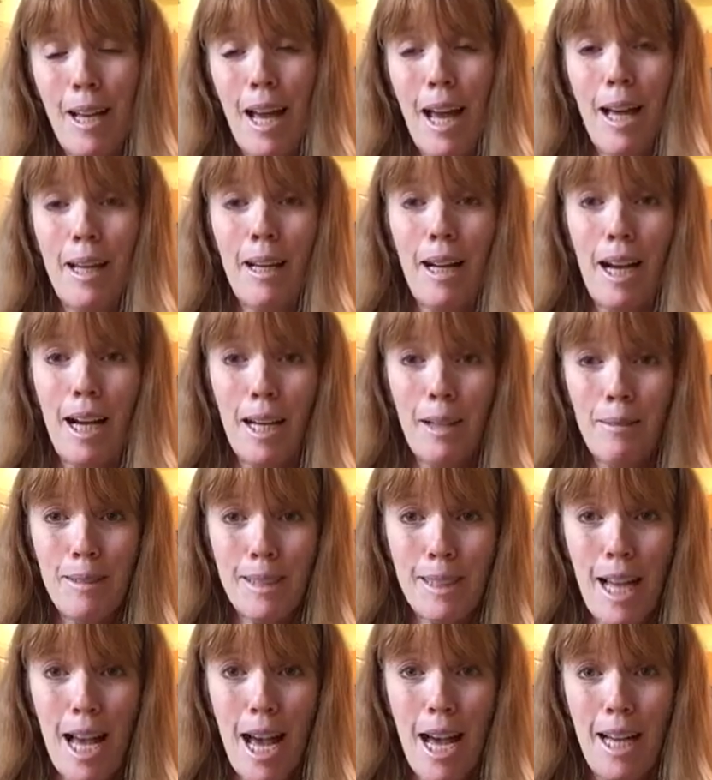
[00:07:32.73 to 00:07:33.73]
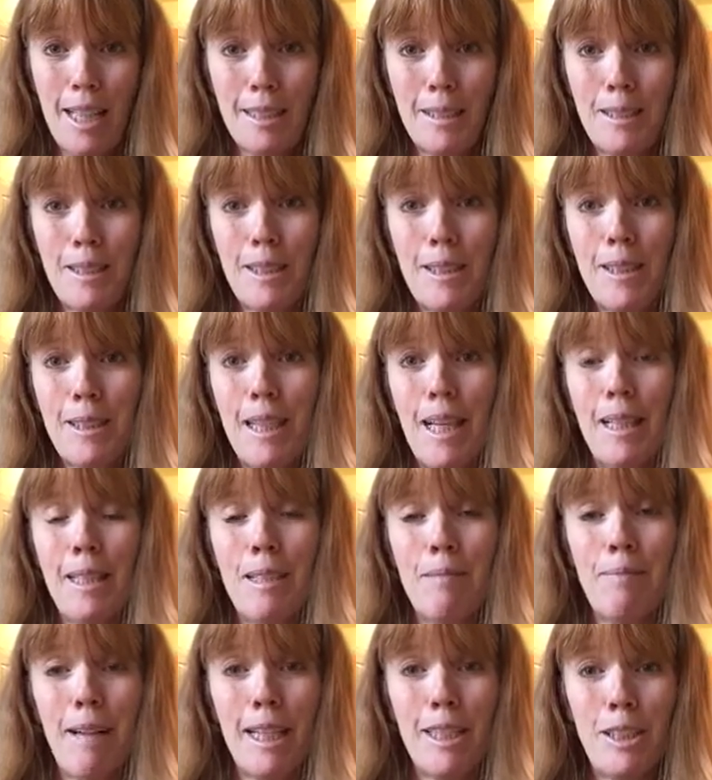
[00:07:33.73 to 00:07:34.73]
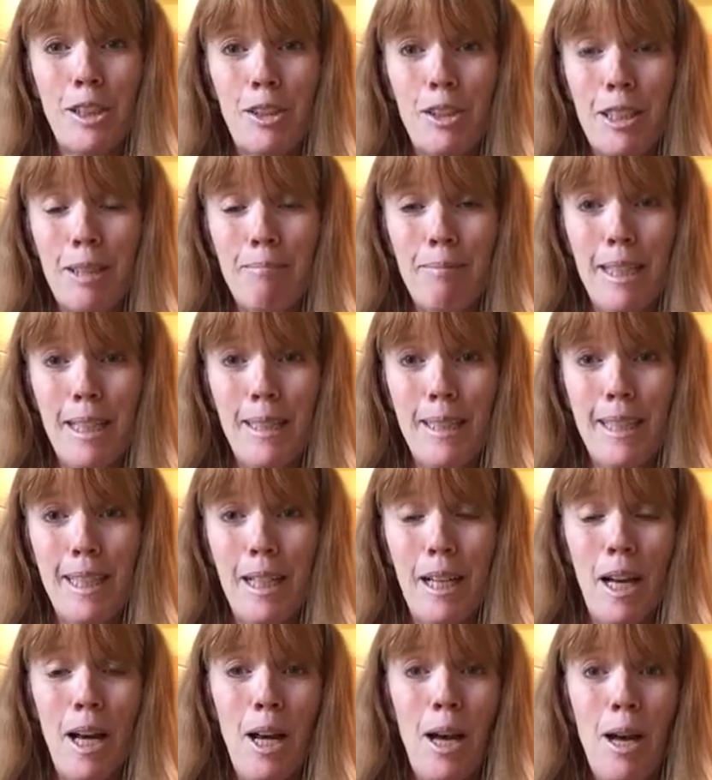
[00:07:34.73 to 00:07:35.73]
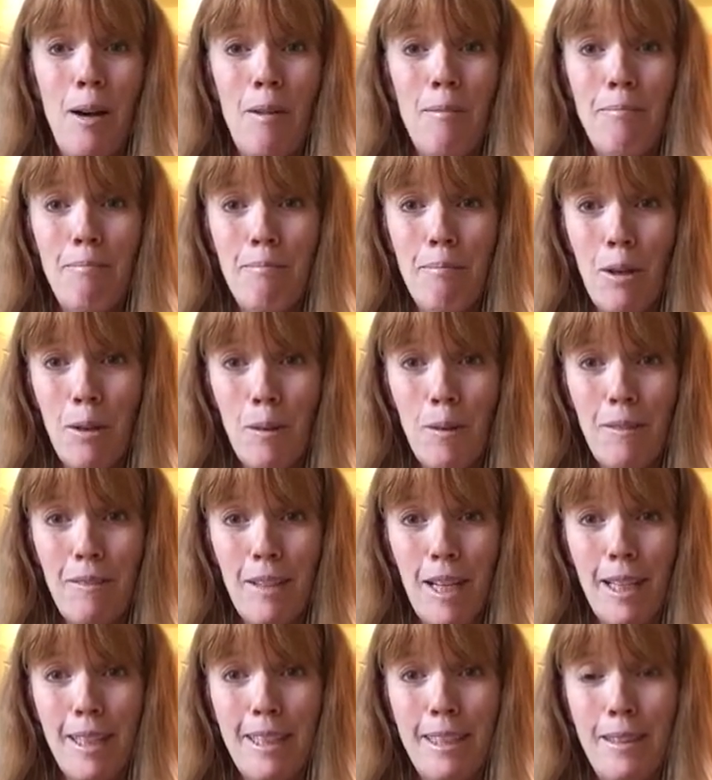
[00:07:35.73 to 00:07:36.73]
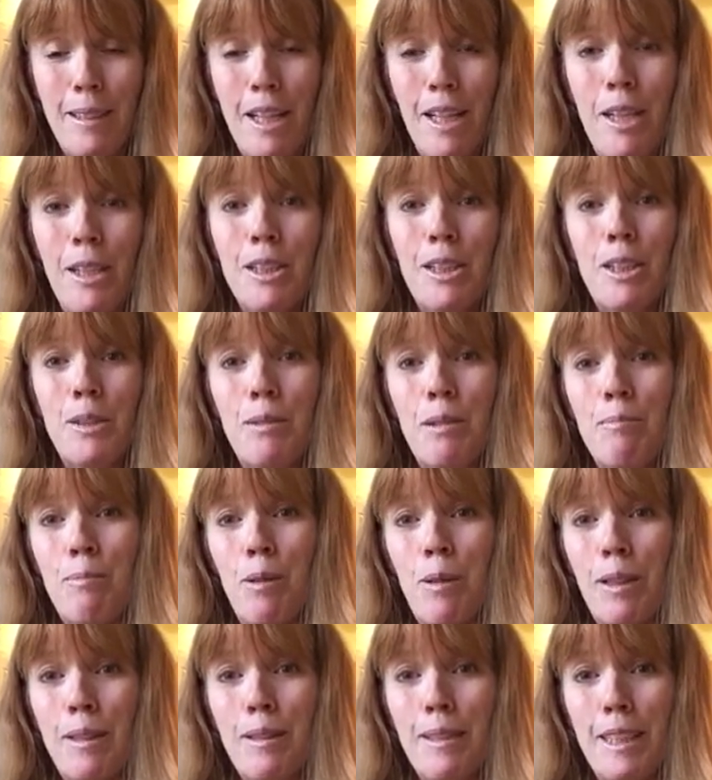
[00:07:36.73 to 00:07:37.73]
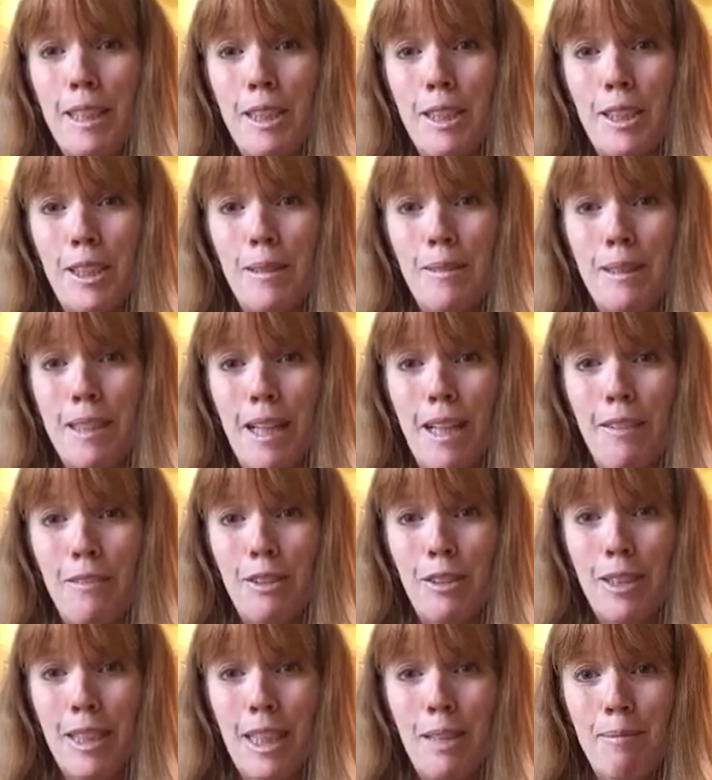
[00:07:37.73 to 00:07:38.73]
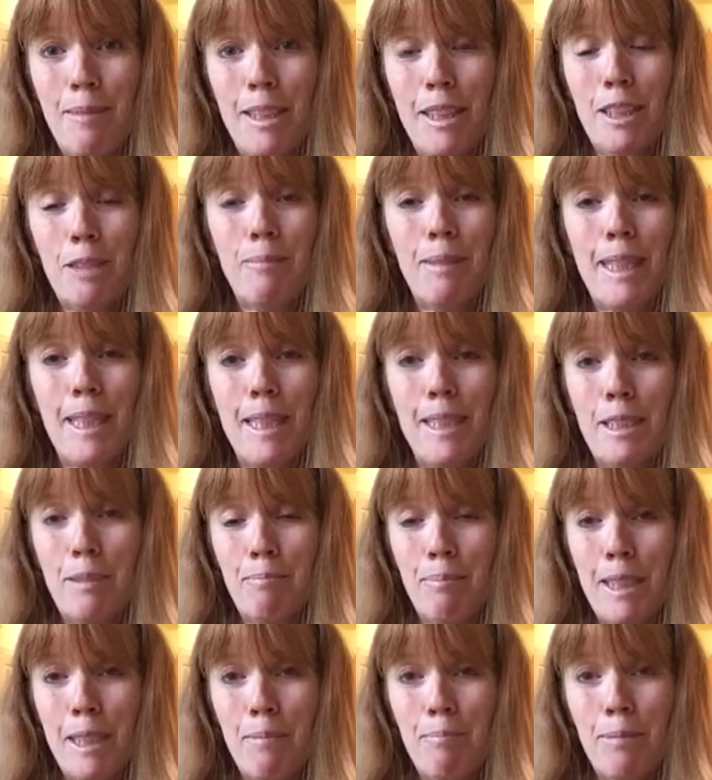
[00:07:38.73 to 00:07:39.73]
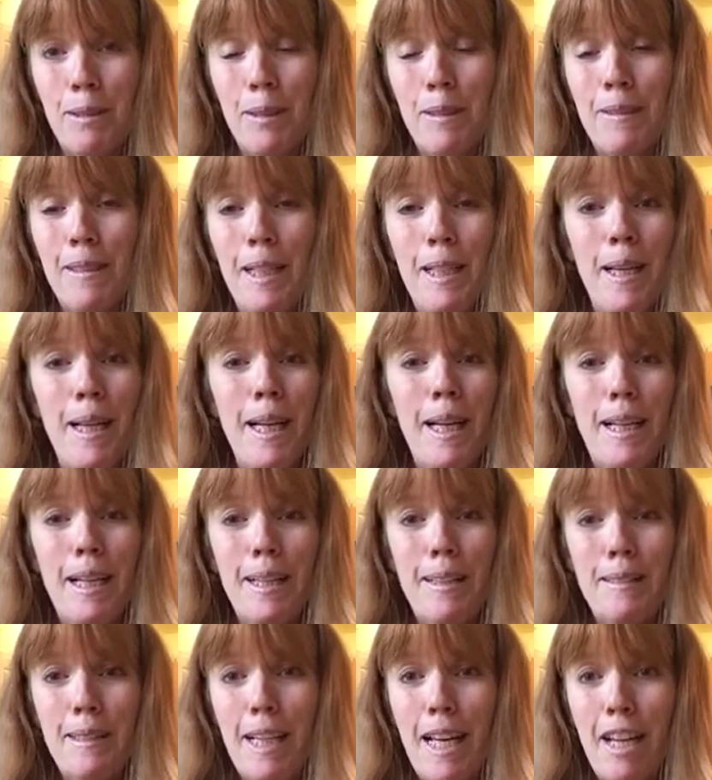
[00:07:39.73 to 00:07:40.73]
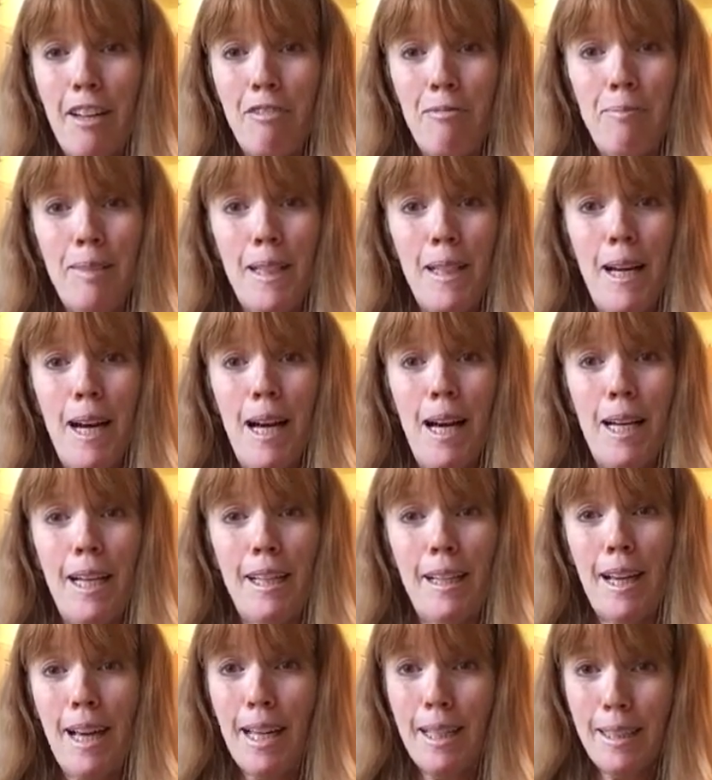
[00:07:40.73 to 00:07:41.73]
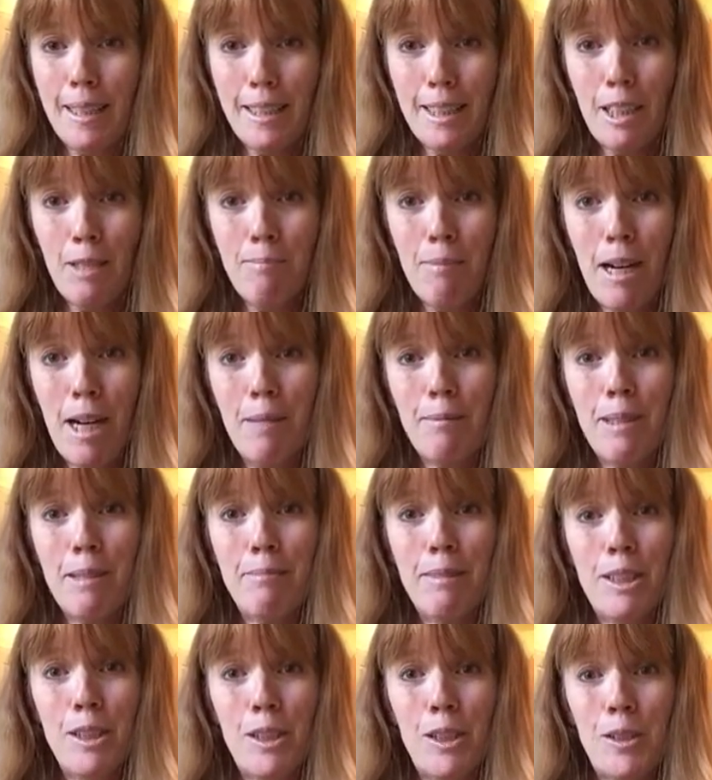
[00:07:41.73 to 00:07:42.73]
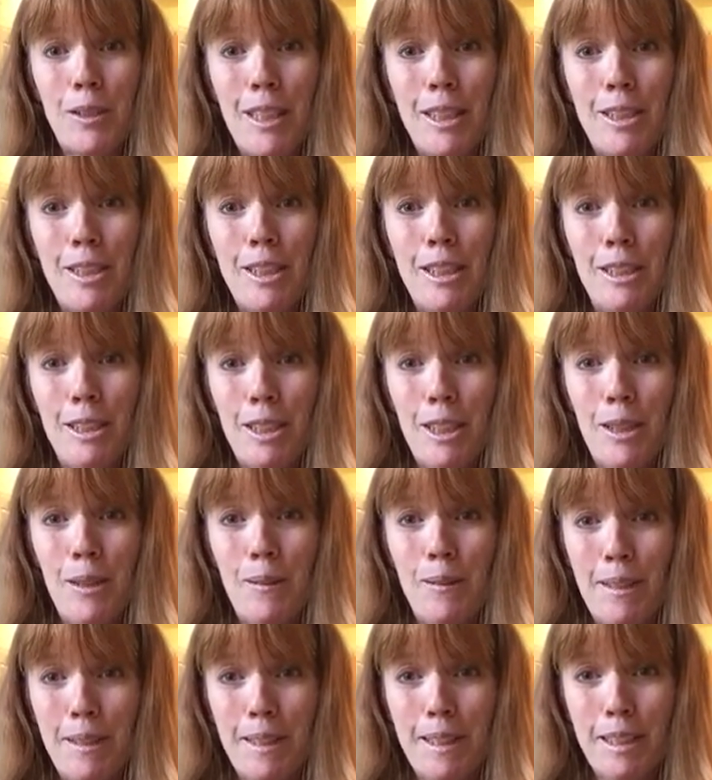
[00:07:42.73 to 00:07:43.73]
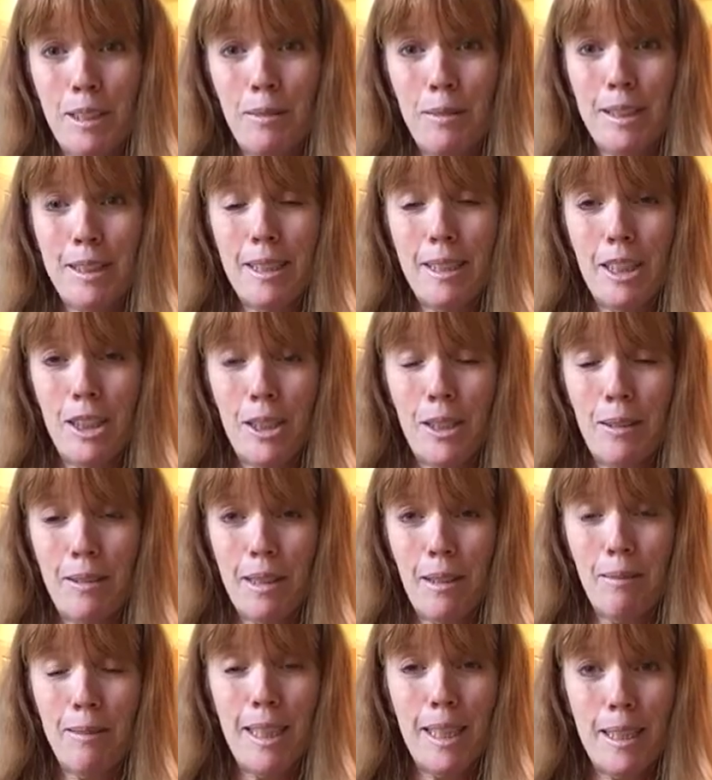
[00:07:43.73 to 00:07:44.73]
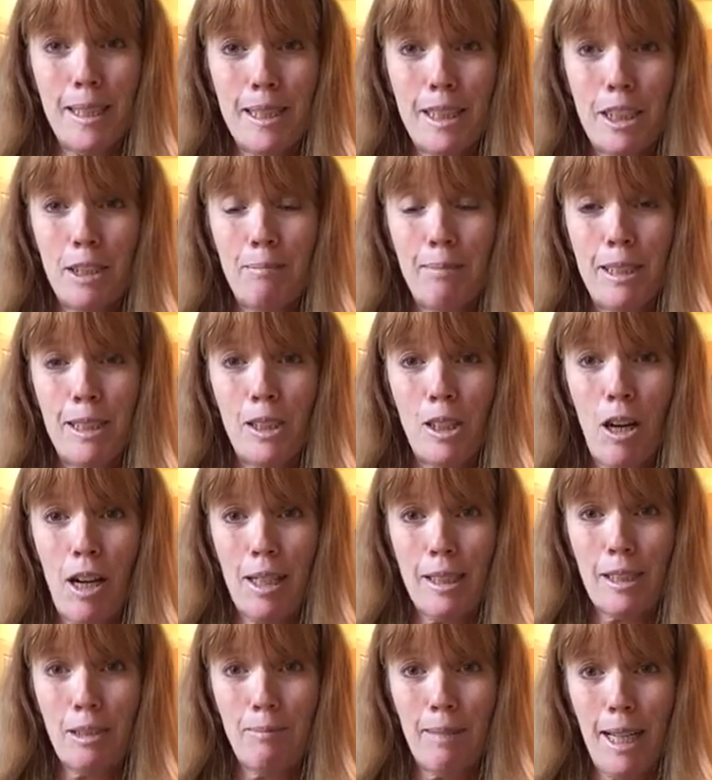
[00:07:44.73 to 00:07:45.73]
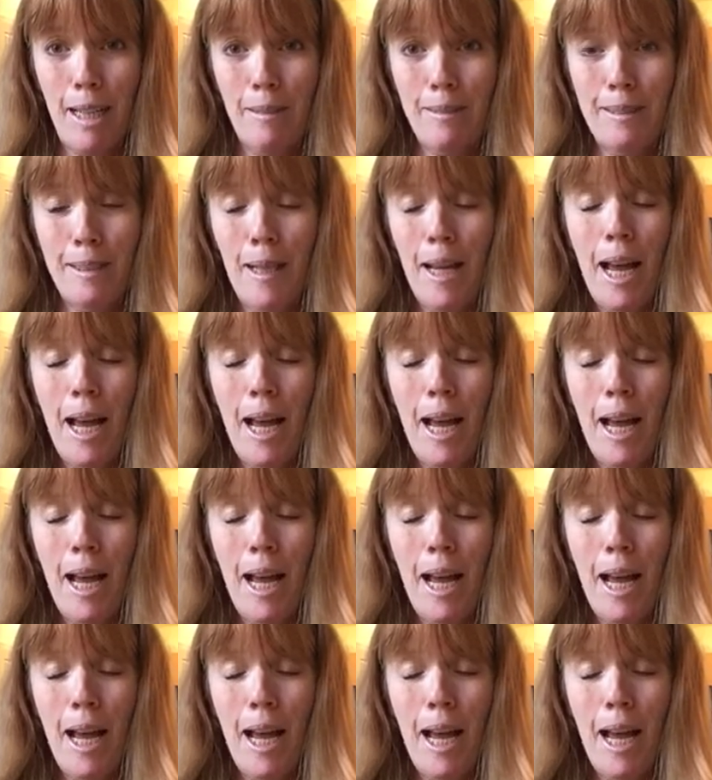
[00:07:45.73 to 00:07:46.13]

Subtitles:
And I was asked to get the mainstream media motivated to report the issues of her emails because people in the FBI and in the Obama administration knew that this was an issue that needed to be talked about,